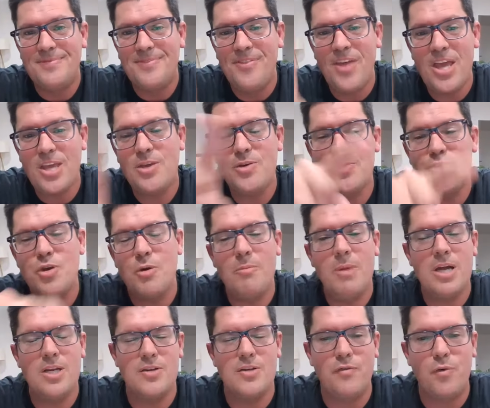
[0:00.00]
Thank you so
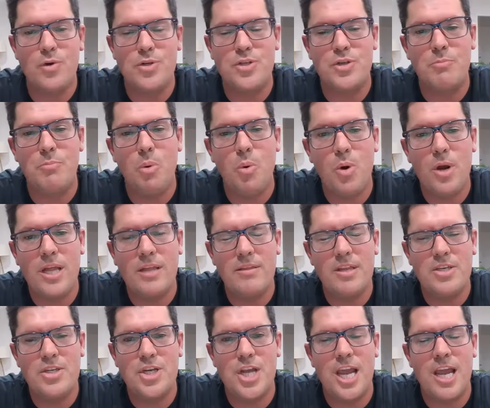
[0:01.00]
much for supporting the
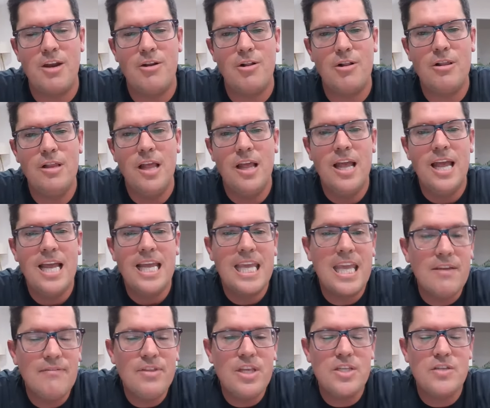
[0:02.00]
channel.
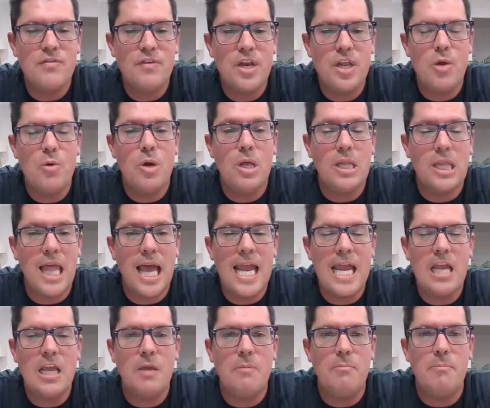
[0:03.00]
Give this video a
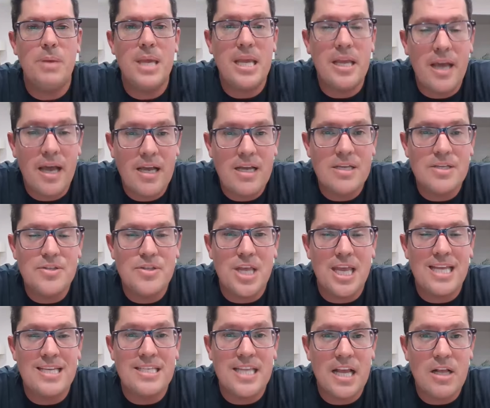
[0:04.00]
like because
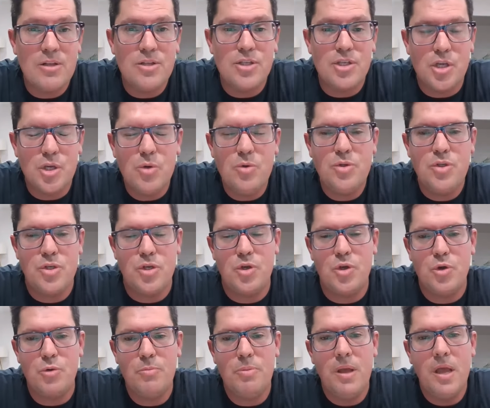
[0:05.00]
it tells
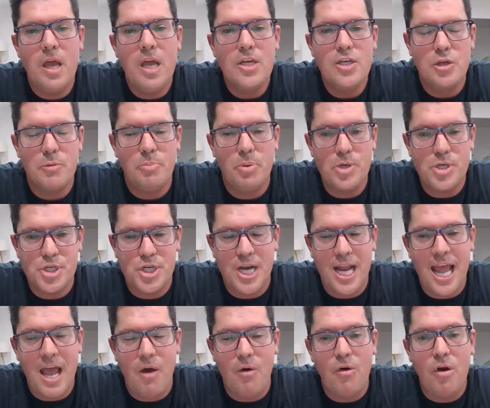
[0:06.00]
YouTube to push it
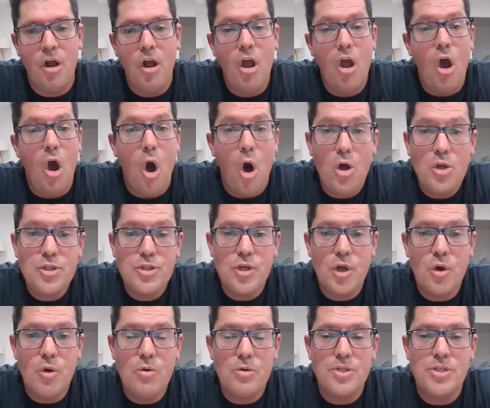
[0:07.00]
out.
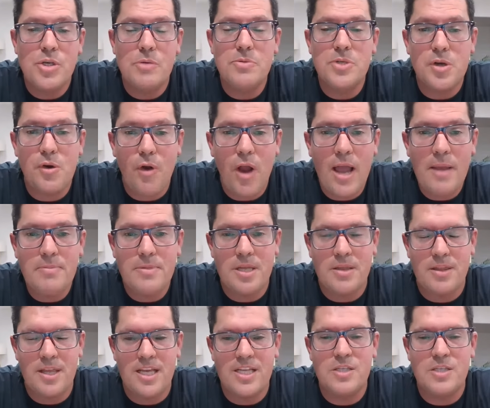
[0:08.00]
Also, subscribe to
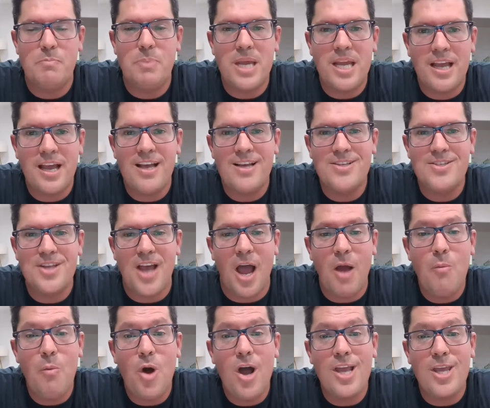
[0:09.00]
this because I
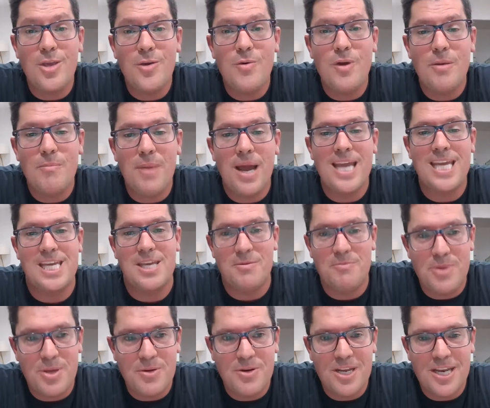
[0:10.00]
want you in my
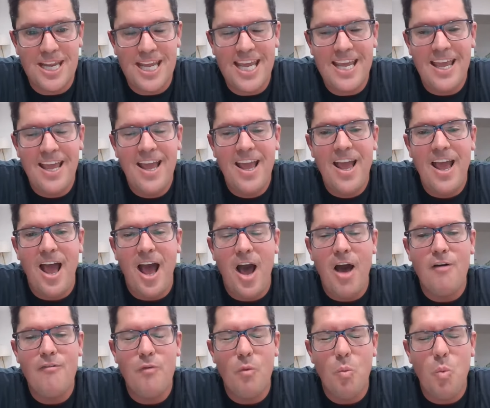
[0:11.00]
community
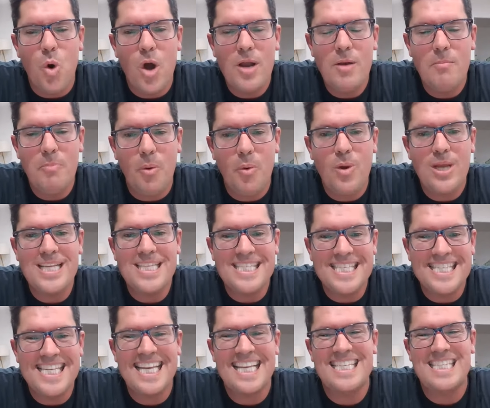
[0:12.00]
of one point
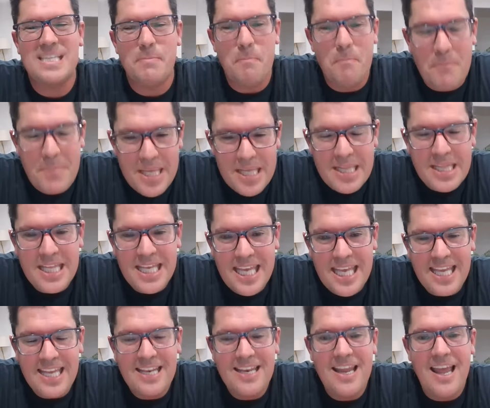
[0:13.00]
six
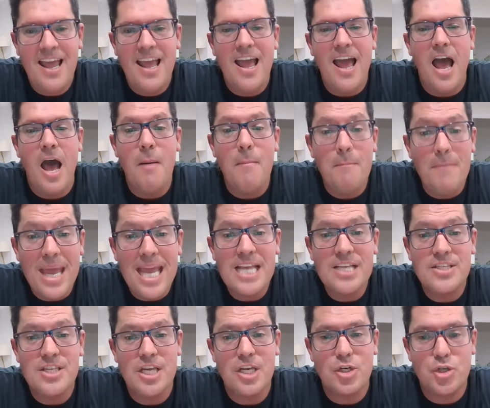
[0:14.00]
million
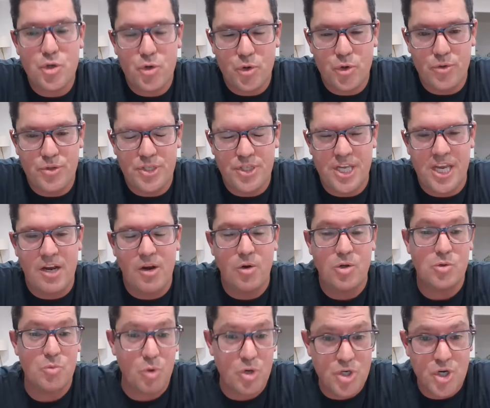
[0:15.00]
amazing truth
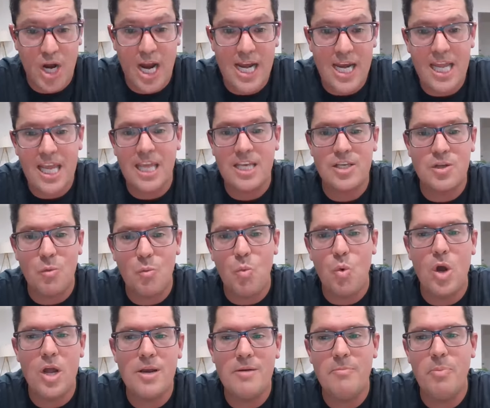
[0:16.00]
seekers. We're trying to get to
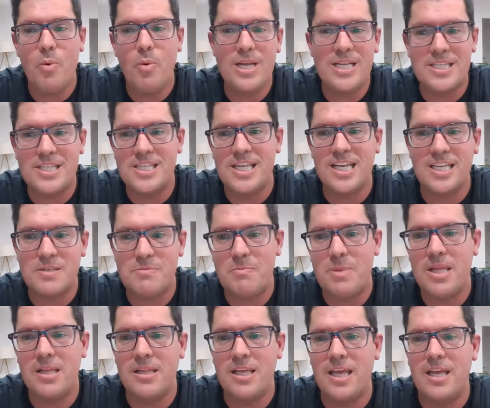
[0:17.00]
one point six
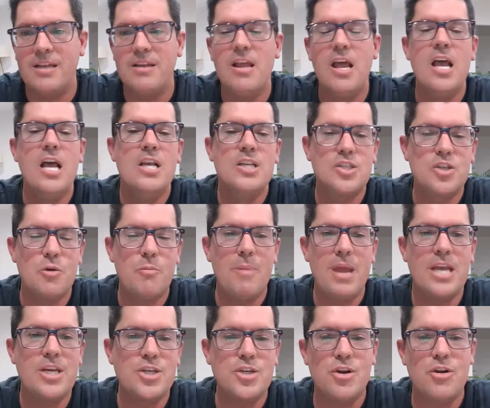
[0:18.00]
million. So
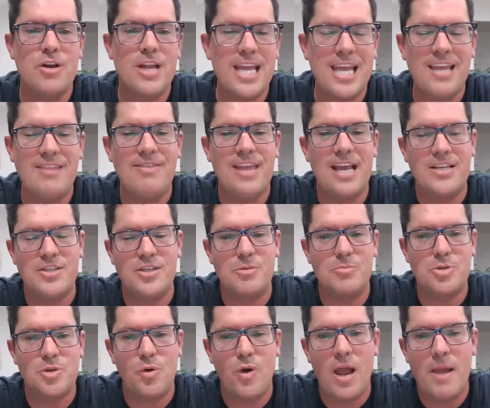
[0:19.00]
make sure to hit that
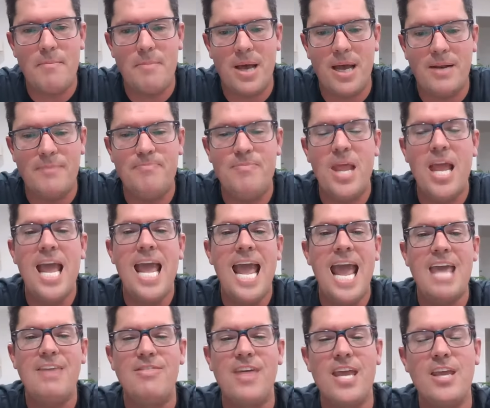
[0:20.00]
subscribe button.
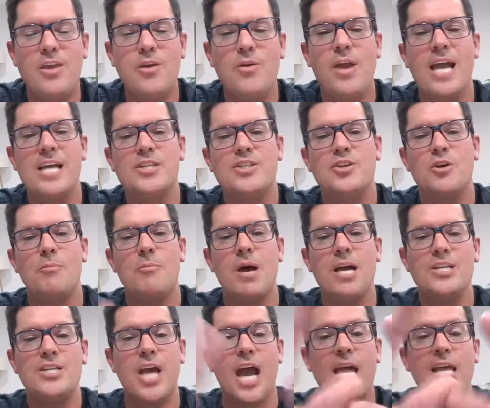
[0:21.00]
Hey, thank you guys so
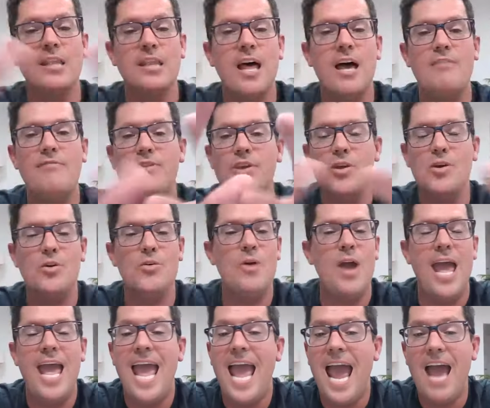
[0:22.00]
much. I love
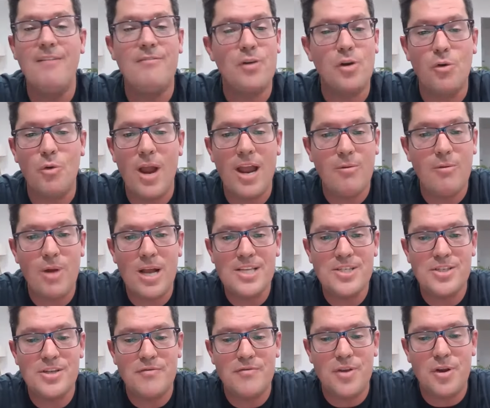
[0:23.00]
you. Have a great
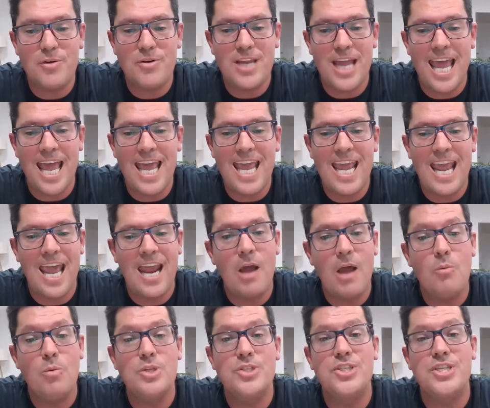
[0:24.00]
rest of your day, and I
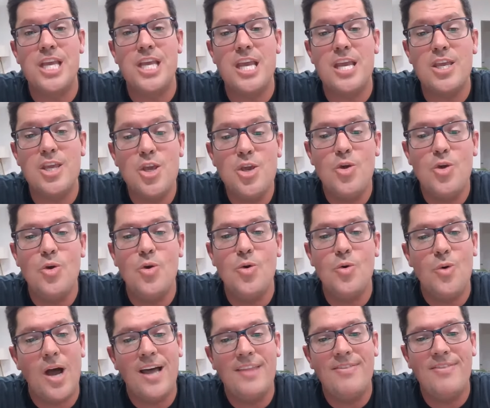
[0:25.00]
will see
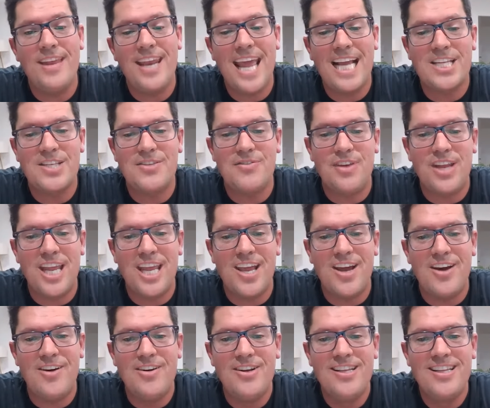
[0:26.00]
you on the next
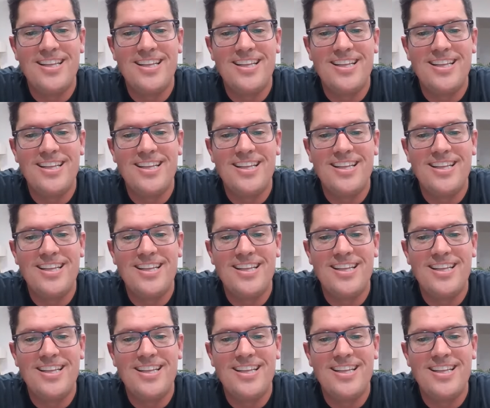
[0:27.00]
video.